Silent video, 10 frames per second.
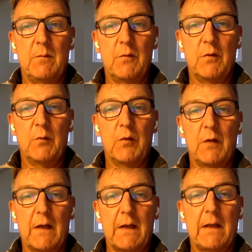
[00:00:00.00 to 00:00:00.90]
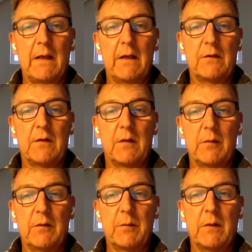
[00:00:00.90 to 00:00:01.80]
more and more likely as time
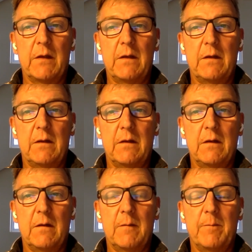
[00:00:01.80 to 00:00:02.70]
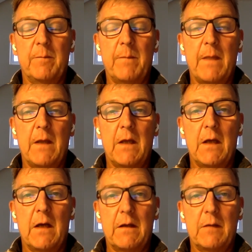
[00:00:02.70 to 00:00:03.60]
goes by, um,
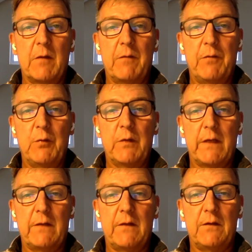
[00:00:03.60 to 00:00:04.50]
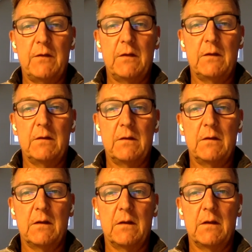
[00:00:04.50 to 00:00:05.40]
I think my view will get tested
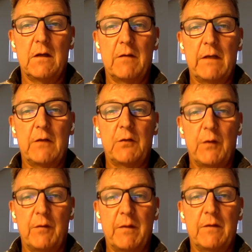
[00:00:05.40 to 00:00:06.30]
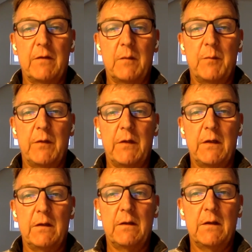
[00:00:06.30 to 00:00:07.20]
uh, over that twelve-month time
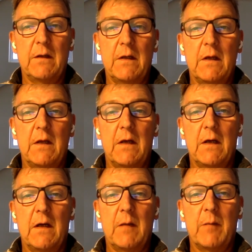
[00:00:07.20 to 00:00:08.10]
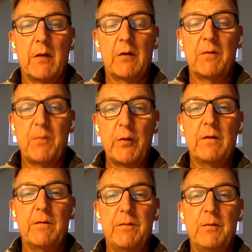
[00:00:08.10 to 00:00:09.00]
period. Uh, but on a
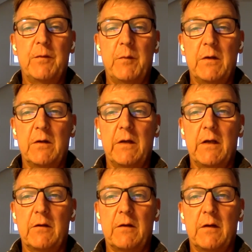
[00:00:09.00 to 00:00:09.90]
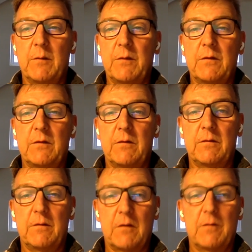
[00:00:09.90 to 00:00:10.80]
four-year view from here on out, I'm
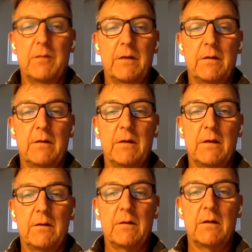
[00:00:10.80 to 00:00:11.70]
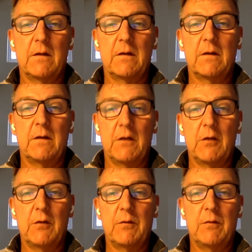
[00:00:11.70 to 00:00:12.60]
still confident that, uh, you
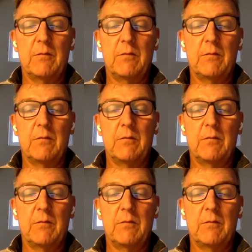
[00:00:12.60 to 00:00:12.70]
know,